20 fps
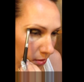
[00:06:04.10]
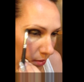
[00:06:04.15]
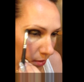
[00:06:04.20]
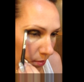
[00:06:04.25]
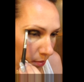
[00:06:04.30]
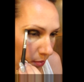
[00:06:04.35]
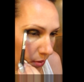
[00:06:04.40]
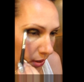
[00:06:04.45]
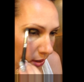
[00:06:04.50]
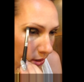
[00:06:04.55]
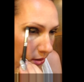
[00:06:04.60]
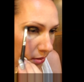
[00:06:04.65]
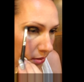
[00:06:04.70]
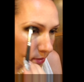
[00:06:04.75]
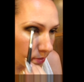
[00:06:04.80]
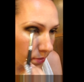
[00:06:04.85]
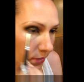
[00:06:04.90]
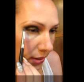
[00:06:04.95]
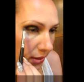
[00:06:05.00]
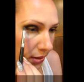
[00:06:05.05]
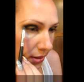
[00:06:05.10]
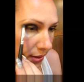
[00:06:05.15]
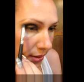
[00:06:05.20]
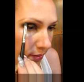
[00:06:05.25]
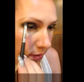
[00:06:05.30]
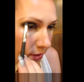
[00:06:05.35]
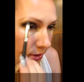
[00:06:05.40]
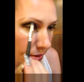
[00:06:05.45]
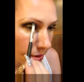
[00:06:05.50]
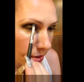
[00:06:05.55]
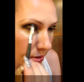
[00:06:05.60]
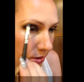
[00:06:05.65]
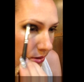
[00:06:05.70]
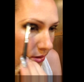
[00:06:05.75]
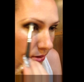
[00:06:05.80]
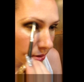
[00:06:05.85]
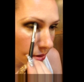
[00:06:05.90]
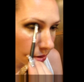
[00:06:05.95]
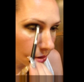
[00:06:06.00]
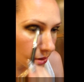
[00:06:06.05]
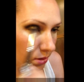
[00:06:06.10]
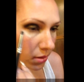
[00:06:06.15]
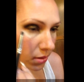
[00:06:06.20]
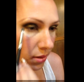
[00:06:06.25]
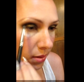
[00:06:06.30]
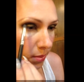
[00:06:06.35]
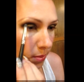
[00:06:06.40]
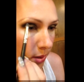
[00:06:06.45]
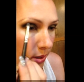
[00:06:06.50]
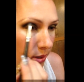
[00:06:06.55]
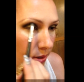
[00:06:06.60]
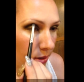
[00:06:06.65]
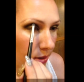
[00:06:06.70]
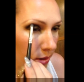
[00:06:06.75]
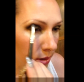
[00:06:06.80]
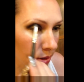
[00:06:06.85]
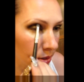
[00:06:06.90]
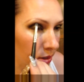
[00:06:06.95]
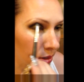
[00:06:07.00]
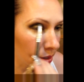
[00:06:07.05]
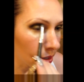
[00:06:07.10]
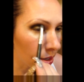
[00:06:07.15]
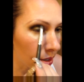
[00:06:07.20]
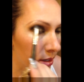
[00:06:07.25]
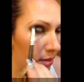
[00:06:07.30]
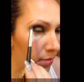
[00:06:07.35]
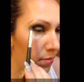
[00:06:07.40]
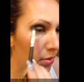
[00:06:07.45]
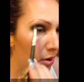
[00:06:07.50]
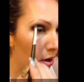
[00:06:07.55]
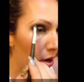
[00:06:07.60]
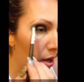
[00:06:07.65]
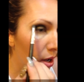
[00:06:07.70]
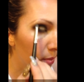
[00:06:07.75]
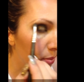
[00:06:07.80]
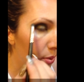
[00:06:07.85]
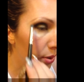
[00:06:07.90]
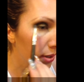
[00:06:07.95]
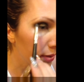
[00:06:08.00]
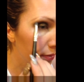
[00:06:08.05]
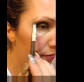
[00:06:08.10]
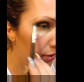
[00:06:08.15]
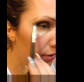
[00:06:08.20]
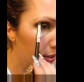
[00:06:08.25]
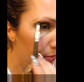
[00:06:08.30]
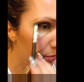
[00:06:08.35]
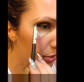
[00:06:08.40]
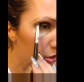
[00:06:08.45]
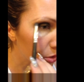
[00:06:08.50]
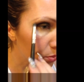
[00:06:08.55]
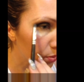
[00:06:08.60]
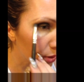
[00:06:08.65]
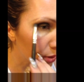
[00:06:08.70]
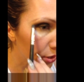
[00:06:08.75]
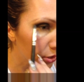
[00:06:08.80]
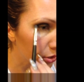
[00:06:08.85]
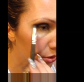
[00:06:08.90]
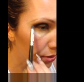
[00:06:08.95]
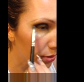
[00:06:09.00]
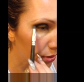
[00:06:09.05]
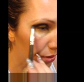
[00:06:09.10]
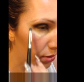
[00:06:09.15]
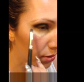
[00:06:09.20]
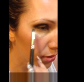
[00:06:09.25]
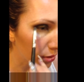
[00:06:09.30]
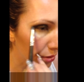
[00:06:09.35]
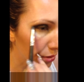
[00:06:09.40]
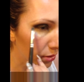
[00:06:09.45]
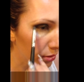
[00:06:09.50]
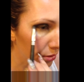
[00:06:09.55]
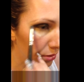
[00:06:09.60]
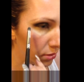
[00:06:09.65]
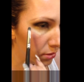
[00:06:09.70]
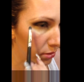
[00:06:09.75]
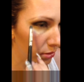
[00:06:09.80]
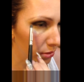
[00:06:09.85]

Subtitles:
blend my Devious up here. And I'm not putting very much pressure at all.